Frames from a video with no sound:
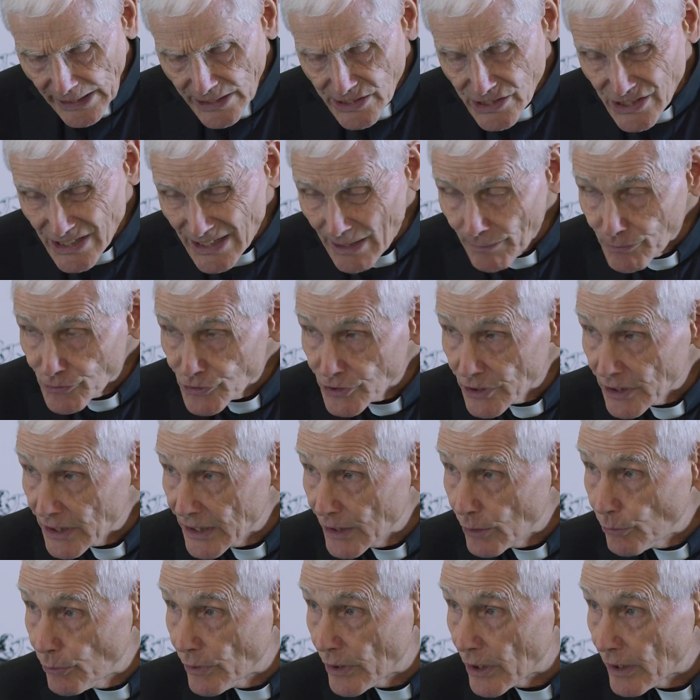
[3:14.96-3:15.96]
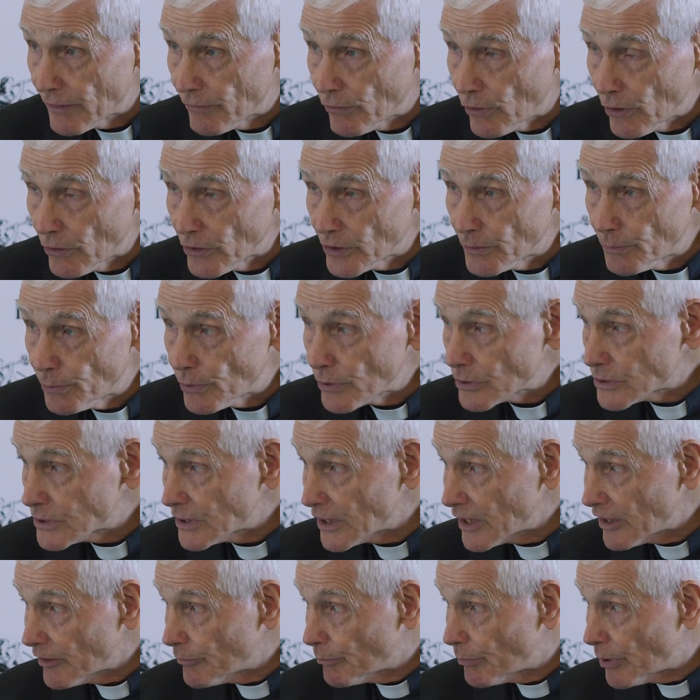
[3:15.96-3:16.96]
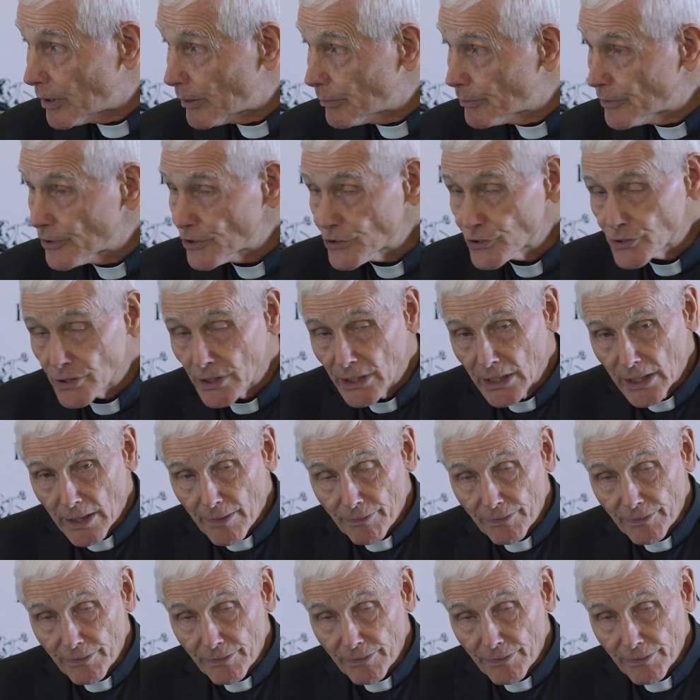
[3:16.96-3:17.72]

exceptionally well. Of all the books that I've published,